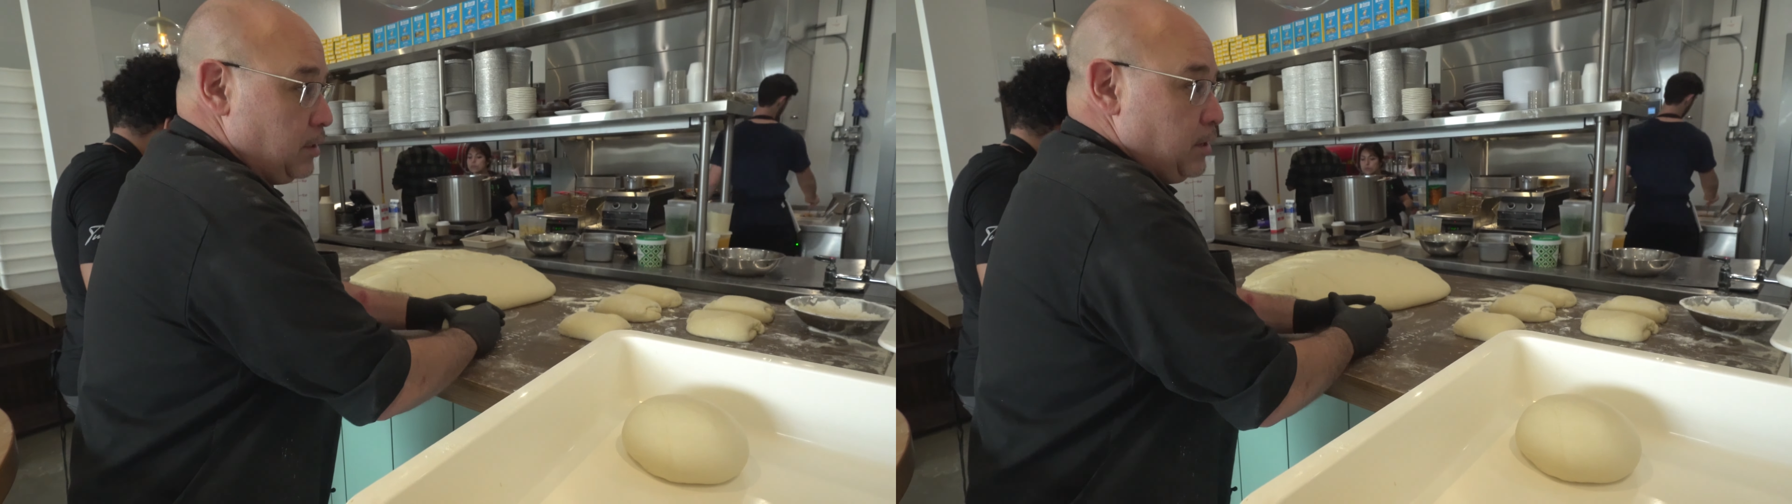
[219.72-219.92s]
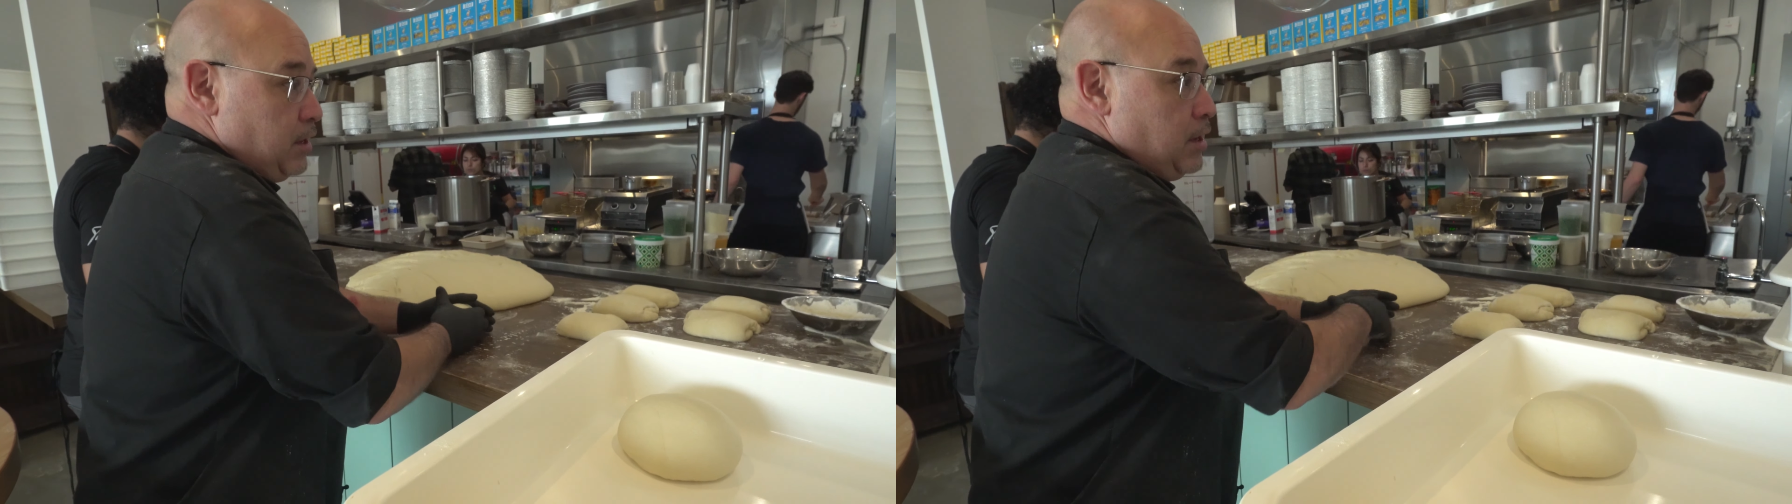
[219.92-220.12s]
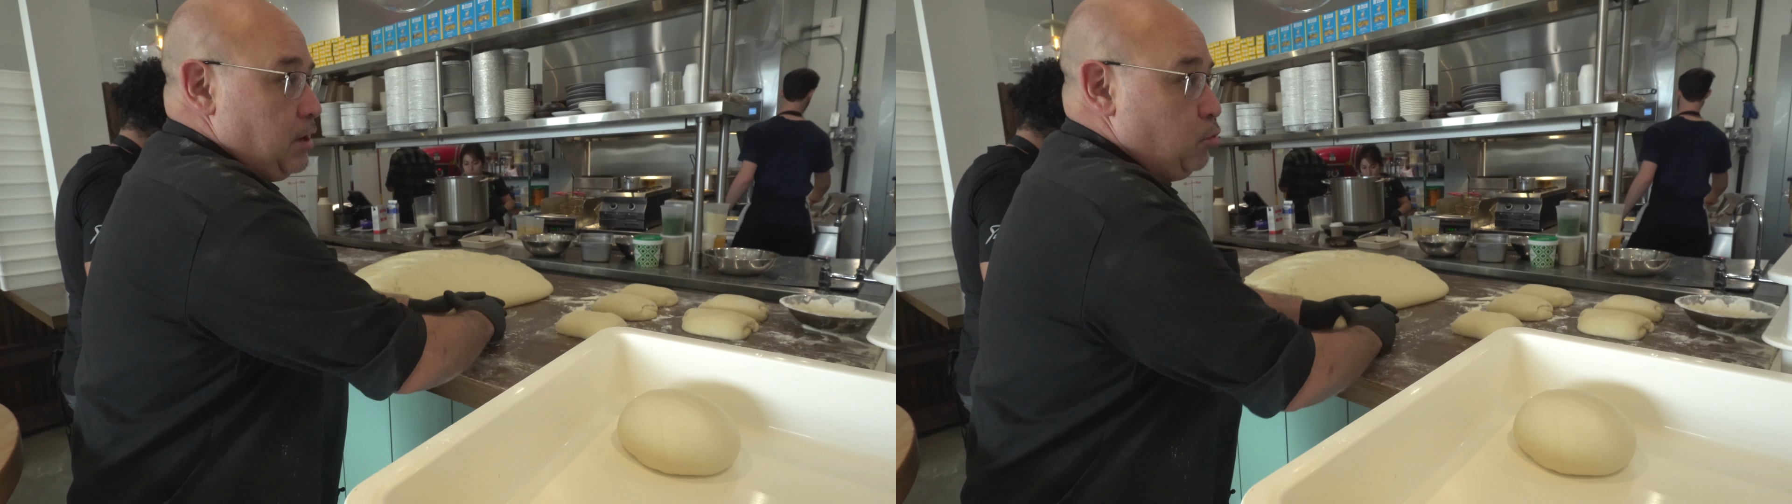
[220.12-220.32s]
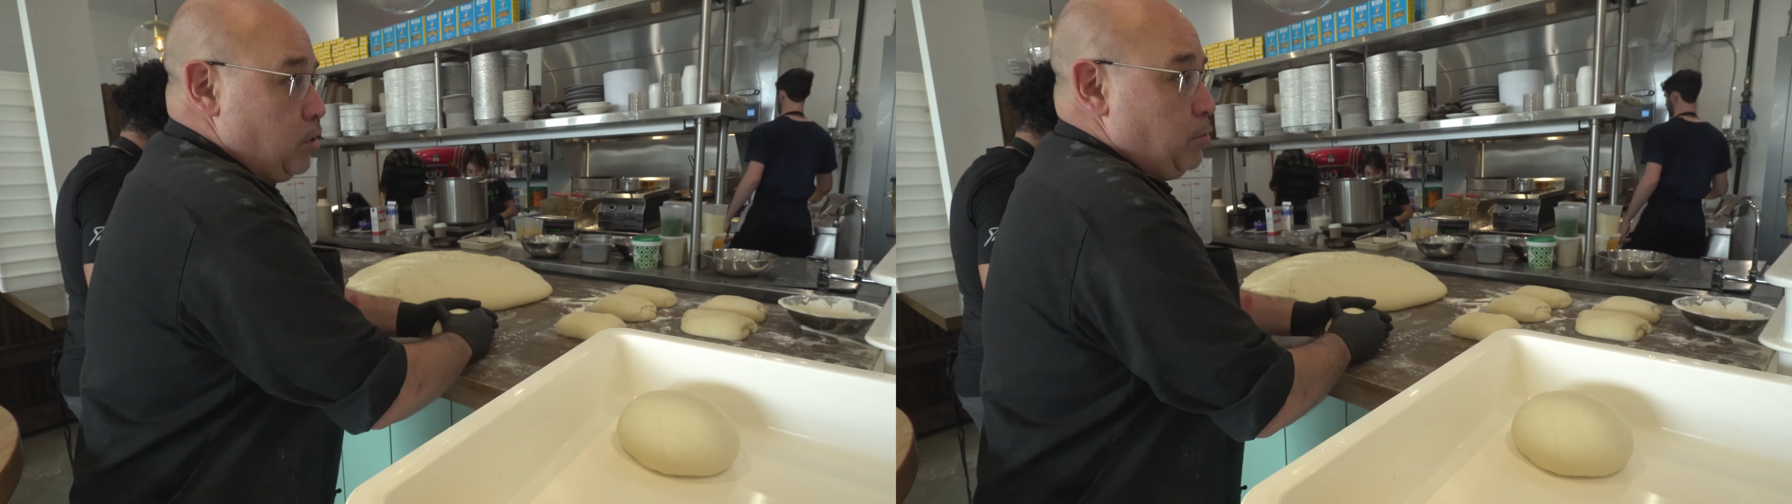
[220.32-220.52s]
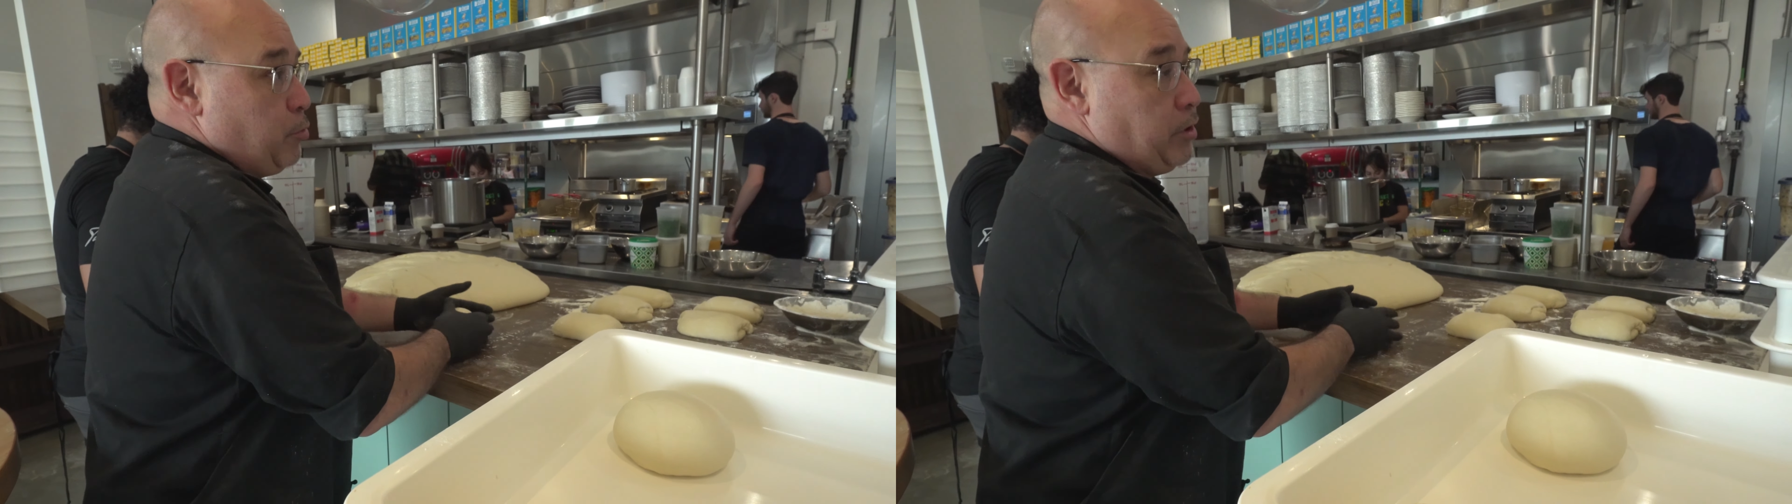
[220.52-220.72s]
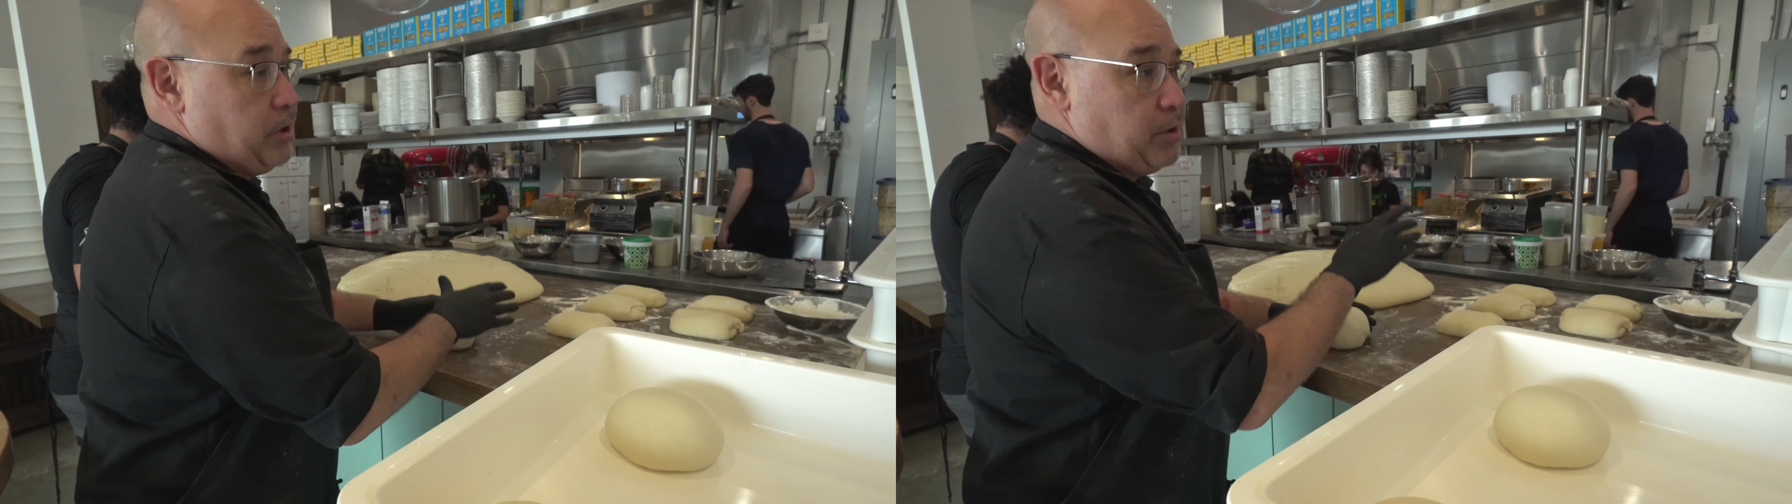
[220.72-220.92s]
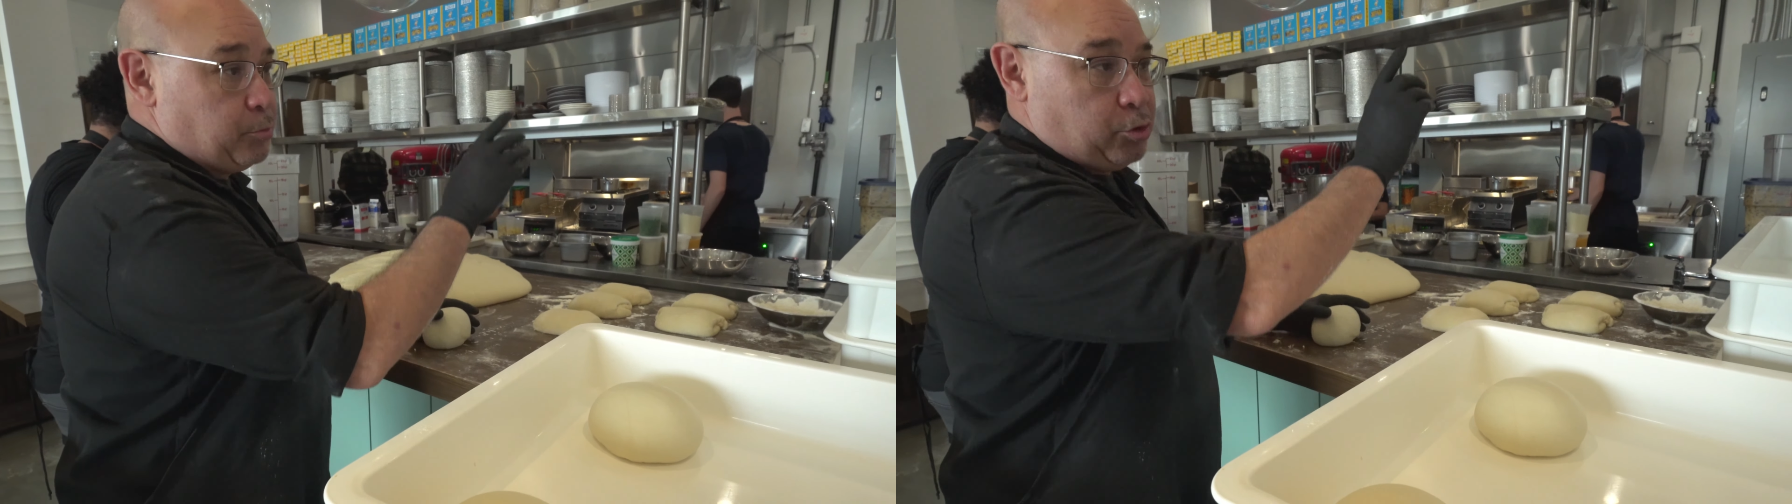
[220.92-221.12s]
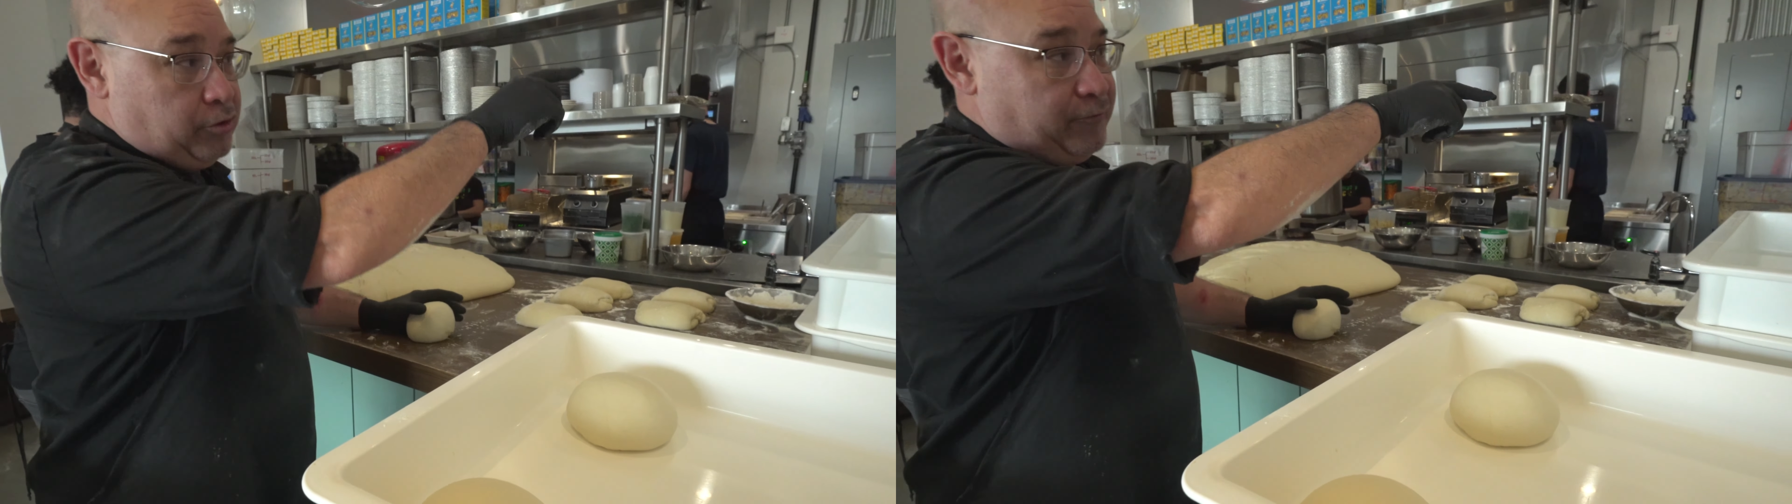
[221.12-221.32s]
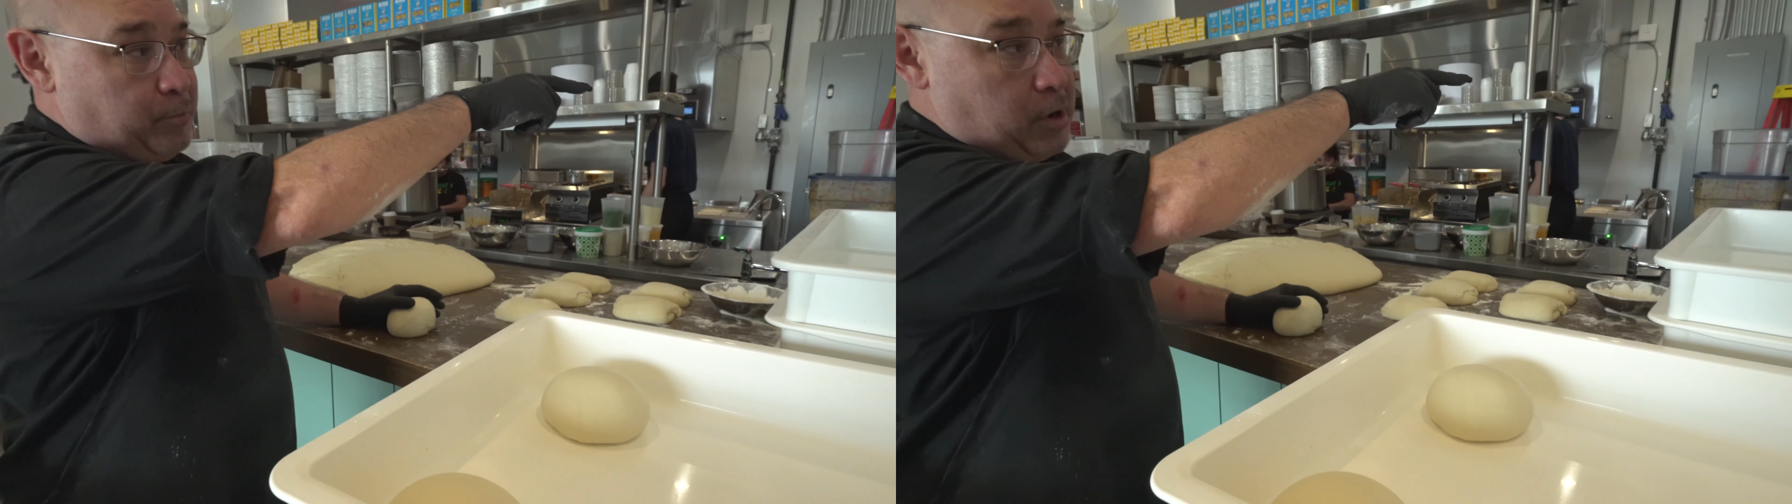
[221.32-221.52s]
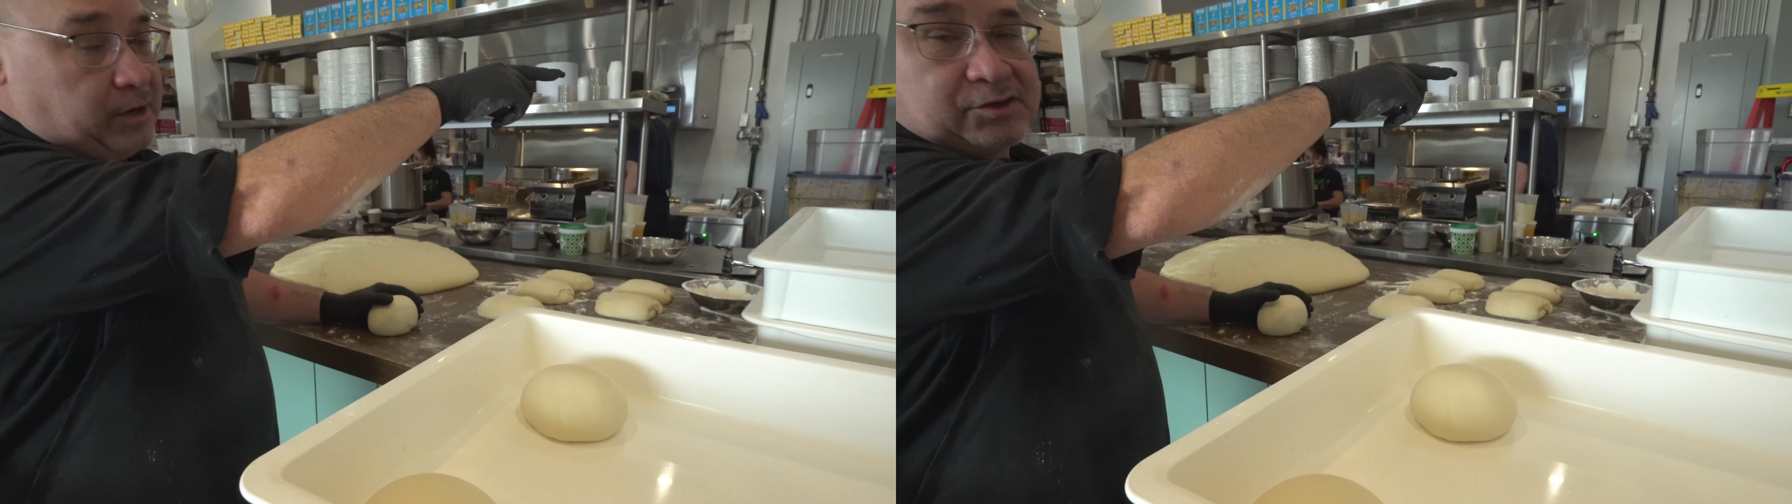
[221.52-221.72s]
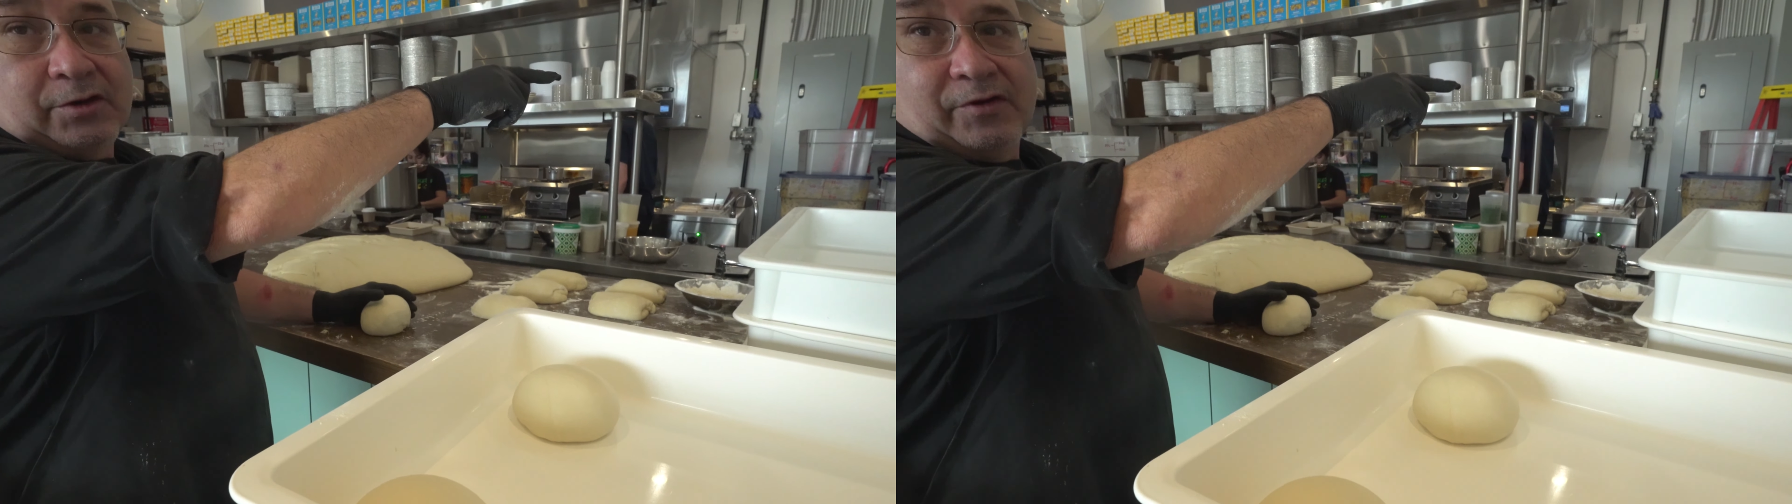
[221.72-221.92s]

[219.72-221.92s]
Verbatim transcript: and let it sit for 48 hours,